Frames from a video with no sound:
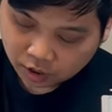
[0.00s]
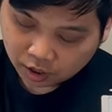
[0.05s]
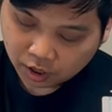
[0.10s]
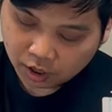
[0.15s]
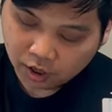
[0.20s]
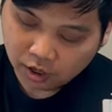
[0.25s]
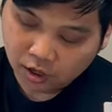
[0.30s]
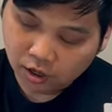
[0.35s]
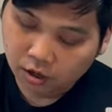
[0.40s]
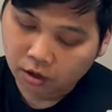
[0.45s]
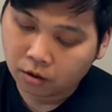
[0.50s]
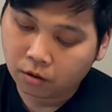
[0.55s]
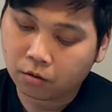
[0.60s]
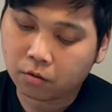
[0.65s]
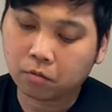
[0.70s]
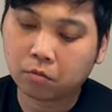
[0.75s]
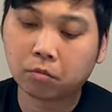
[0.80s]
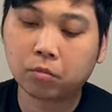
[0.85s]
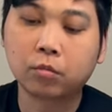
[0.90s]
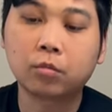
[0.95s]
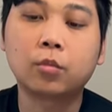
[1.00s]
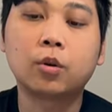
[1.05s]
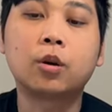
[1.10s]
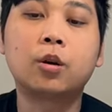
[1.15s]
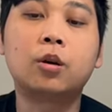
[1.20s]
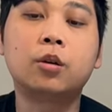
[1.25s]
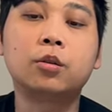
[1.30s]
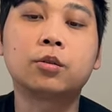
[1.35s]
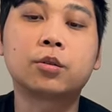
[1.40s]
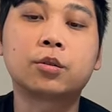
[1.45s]
and
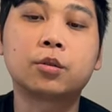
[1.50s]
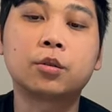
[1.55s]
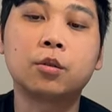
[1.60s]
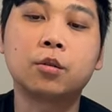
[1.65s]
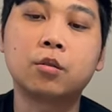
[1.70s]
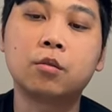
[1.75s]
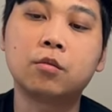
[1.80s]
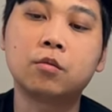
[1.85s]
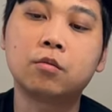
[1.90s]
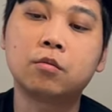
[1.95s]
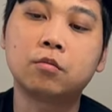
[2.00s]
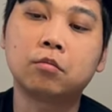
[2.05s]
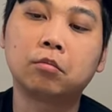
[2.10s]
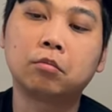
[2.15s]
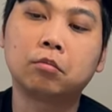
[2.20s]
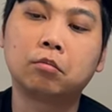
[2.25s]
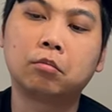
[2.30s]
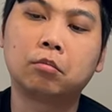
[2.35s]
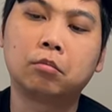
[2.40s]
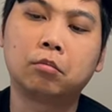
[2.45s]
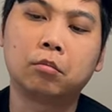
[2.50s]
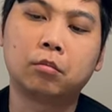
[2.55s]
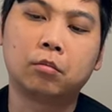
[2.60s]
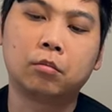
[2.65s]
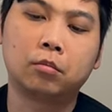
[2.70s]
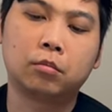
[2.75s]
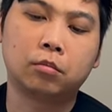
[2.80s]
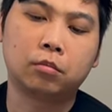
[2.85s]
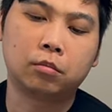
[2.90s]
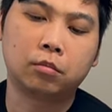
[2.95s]
also
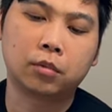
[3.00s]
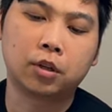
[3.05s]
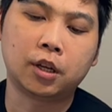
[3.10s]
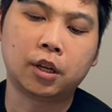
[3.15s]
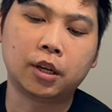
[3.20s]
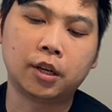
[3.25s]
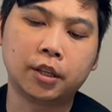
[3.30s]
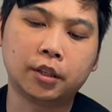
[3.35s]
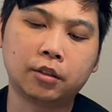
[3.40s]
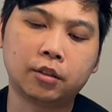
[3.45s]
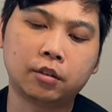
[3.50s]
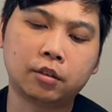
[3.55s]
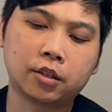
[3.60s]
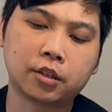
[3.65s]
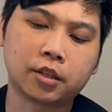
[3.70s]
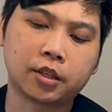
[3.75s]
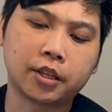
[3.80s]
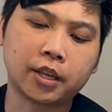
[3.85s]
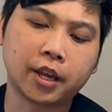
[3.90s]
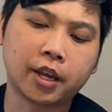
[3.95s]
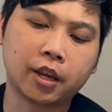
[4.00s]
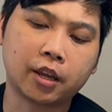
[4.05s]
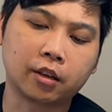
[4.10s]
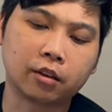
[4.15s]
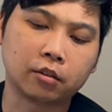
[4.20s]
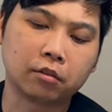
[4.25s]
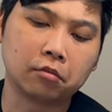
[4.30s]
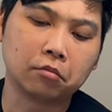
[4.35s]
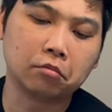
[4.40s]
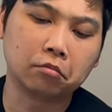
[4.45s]
a little
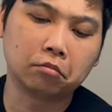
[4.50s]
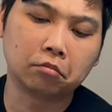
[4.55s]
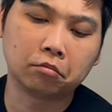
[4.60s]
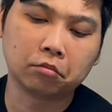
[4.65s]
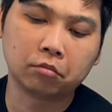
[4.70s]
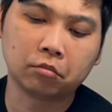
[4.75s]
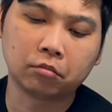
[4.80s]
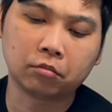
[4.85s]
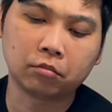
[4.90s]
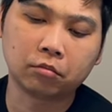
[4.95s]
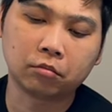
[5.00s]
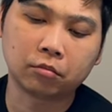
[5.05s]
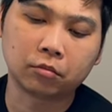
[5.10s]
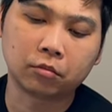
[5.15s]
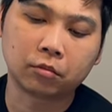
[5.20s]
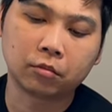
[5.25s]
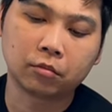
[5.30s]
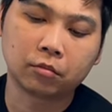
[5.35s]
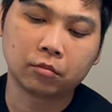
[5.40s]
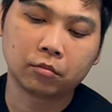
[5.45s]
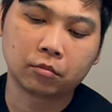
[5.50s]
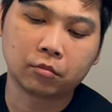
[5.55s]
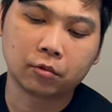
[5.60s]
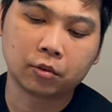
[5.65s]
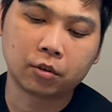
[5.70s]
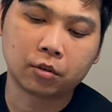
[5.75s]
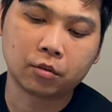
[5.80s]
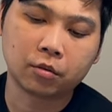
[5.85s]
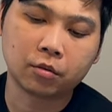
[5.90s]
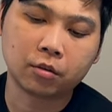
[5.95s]
stand. Hmm.
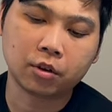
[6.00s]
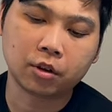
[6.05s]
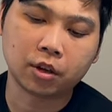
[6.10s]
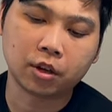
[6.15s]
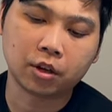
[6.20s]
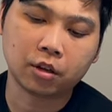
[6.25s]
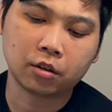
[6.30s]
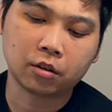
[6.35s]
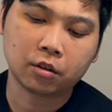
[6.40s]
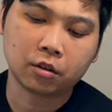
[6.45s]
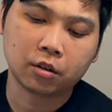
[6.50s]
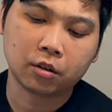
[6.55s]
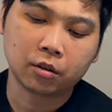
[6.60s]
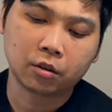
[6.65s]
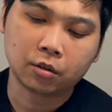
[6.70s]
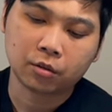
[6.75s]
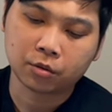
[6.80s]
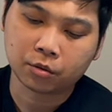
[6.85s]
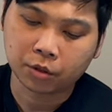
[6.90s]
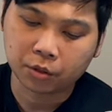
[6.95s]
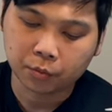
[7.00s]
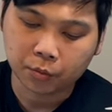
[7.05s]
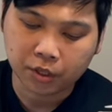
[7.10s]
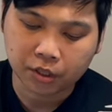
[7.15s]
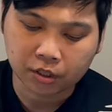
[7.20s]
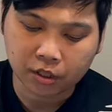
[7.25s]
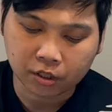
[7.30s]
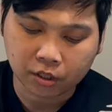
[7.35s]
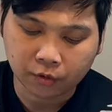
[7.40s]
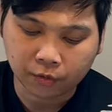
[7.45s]
Okay, so it
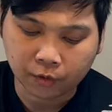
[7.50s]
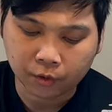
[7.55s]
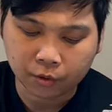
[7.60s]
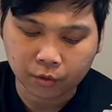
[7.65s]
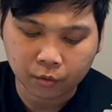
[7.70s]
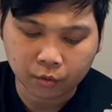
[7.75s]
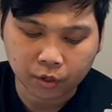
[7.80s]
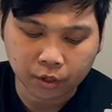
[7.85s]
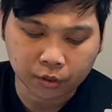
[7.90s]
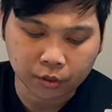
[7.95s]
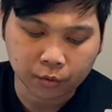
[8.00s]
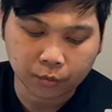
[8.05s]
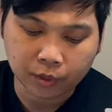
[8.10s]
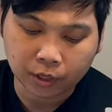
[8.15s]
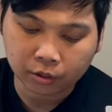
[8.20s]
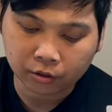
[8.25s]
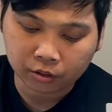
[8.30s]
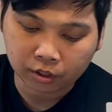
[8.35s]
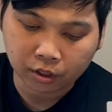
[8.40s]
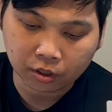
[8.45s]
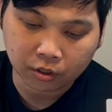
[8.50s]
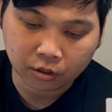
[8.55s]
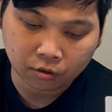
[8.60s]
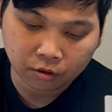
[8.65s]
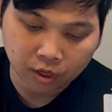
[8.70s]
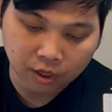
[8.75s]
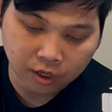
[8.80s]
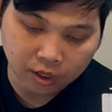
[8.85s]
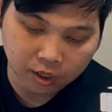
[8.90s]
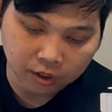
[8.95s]
means that if you don't want to mount it, you
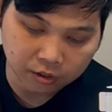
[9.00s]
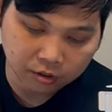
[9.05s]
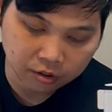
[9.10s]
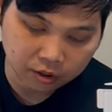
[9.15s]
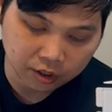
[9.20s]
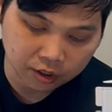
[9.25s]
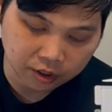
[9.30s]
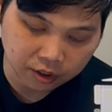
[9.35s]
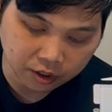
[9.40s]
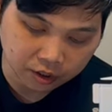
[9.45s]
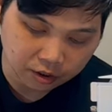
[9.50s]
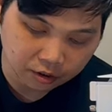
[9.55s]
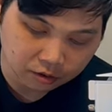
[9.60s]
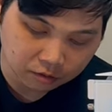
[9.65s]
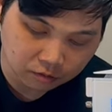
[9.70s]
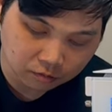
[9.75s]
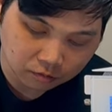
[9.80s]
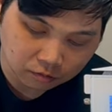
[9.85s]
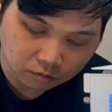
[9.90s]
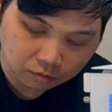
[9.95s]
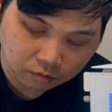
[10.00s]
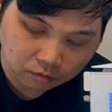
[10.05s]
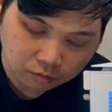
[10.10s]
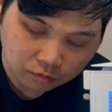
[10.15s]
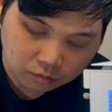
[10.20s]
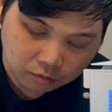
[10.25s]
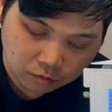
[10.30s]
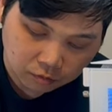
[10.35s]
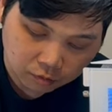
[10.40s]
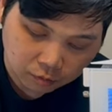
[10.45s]
can actually just
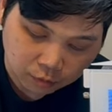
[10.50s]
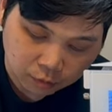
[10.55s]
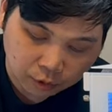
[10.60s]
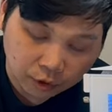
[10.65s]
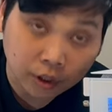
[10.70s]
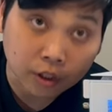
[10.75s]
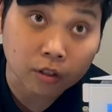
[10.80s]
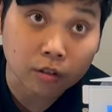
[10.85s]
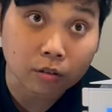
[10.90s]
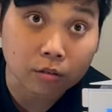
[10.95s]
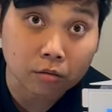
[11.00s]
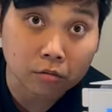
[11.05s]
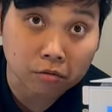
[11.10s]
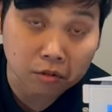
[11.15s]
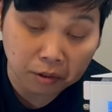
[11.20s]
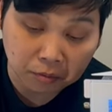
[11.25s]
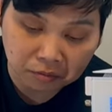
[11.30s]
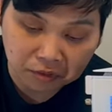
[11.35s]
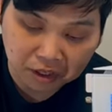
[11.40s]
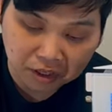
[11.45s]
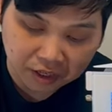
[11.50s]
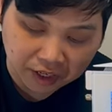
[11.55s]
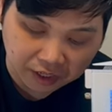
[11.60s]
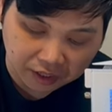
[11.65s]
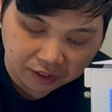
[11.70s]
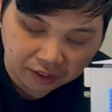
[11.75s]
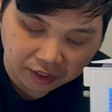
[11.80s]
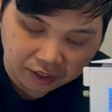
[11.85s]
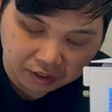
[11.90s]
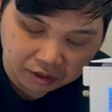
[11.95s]
put it something
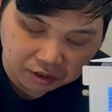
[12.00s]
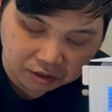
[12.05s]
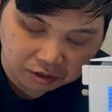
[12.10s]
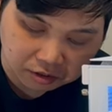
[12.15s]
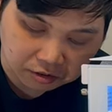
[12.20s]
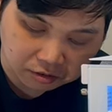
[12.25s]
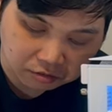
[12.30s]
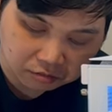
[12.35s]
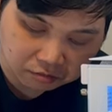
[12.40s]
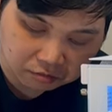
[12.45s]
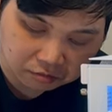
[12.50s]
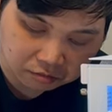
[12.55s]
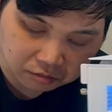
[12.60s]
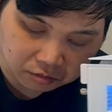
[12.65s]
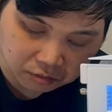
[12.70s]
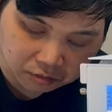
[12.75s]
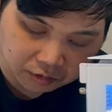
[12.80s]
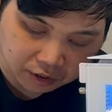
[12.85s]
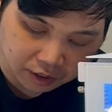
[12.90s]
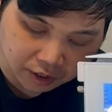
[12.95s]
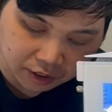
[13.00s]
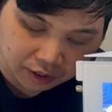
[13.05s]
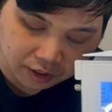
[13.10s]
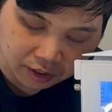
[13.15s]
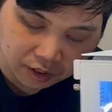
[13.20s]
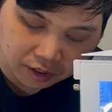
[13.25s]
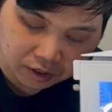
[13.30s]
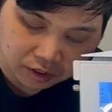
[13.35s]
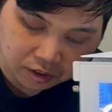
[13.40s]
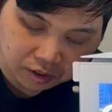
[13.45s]
like this or like
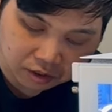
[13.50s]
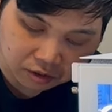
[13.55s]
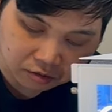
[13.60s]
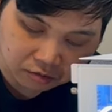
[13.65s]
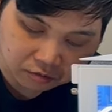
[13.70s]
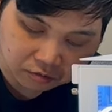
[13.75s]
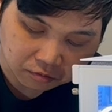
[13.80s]
this